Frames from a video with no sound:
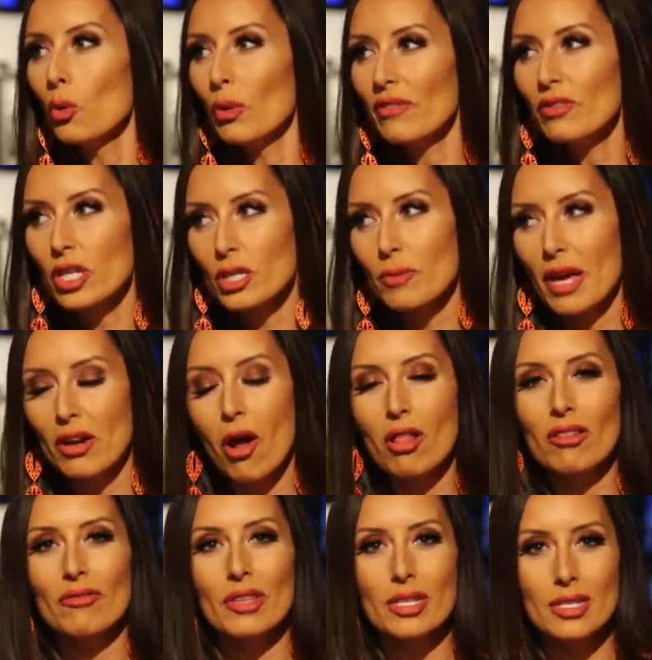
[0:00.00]
we've just spent
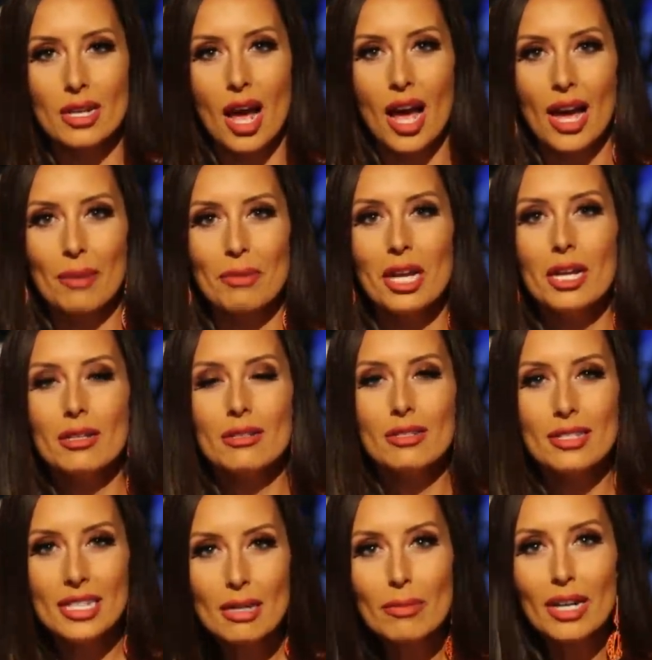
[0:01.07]
all of this time
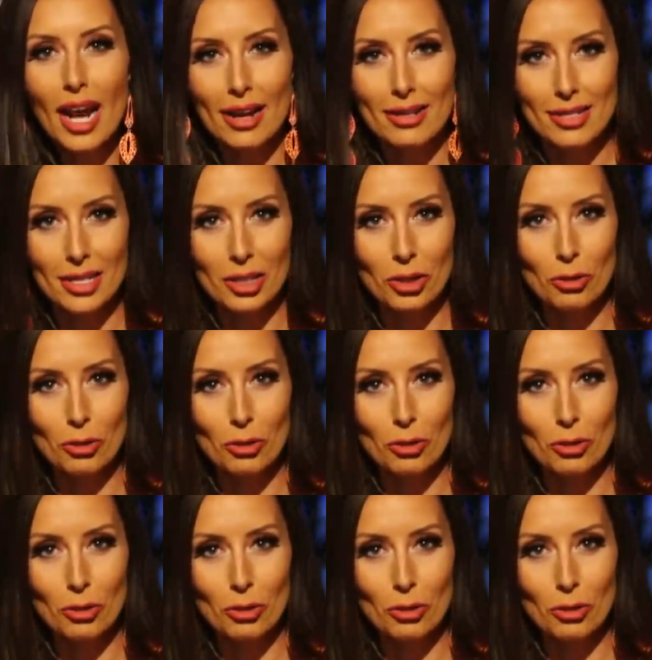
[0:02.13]
demonizing